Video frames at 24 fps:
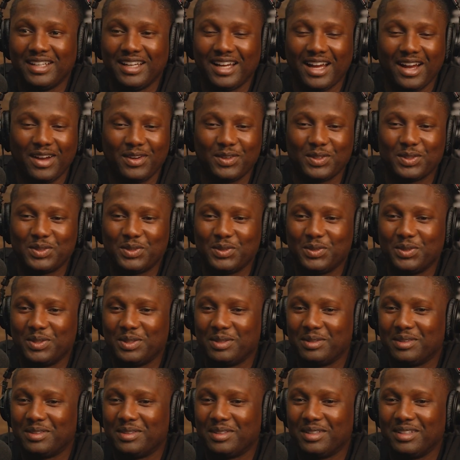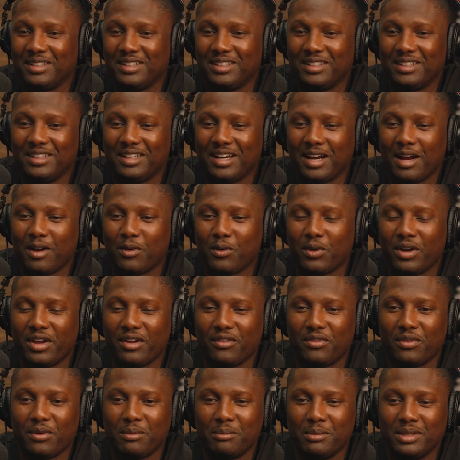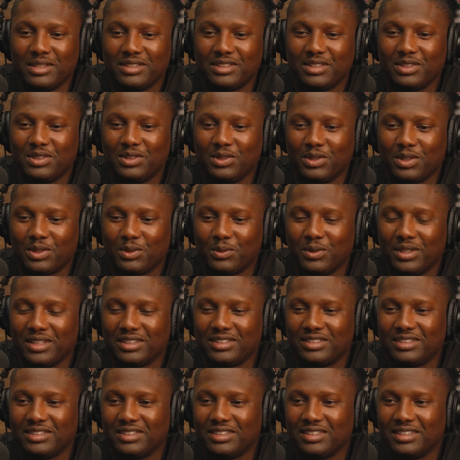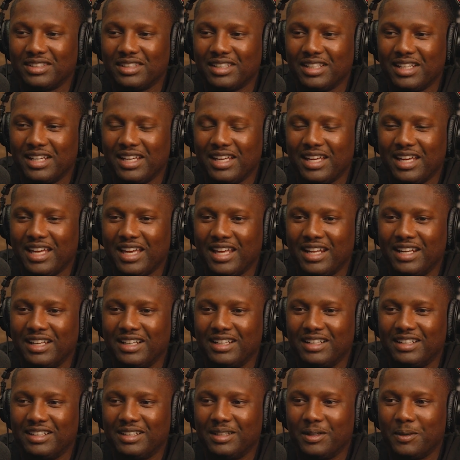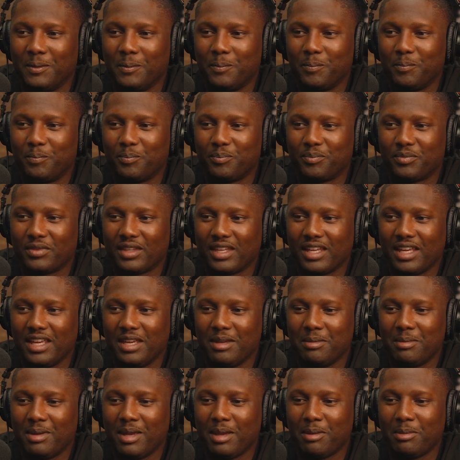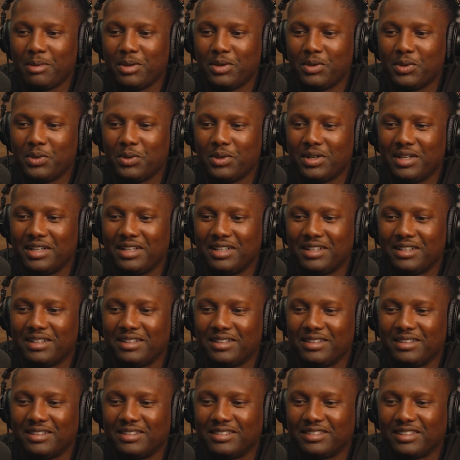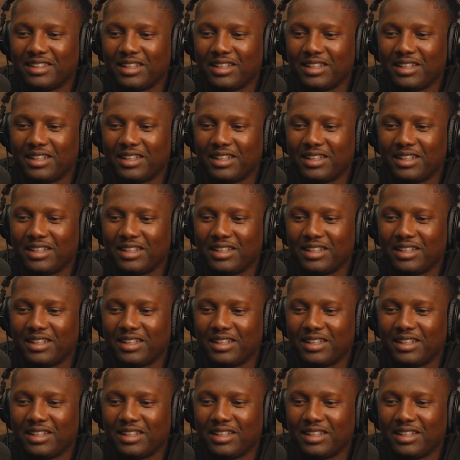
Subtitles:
I ran for Mr. Northwestern, and he made me do